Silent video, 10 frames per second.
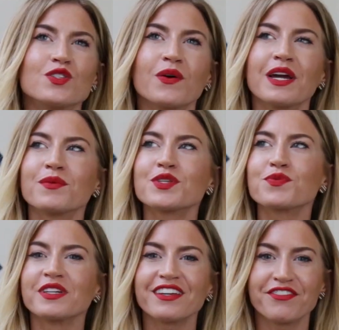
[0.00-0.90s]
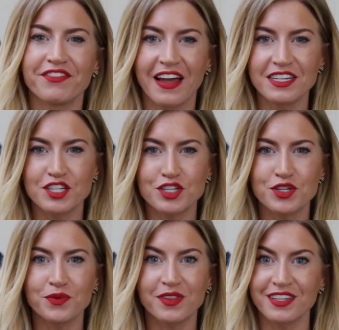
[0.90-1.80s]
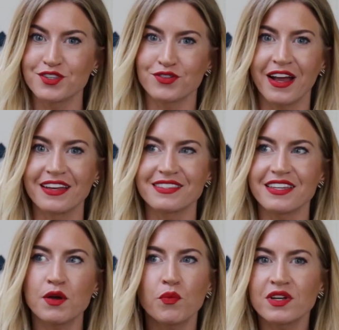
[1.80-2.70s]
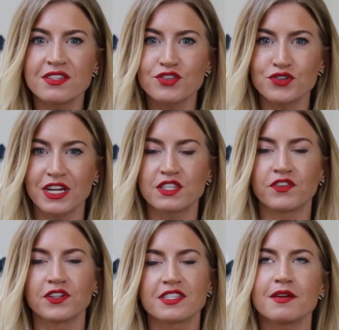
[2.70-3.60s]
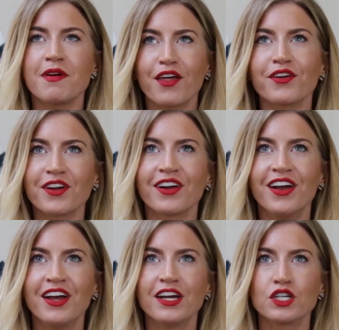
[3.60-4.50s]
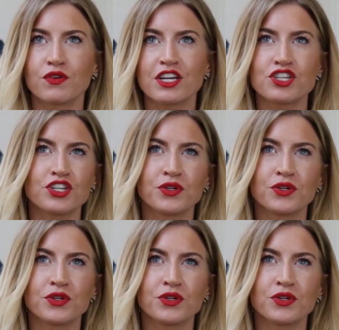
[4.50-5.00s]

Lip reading: So it was really fun to shoot this dress. It wasn't stressful. Some other dress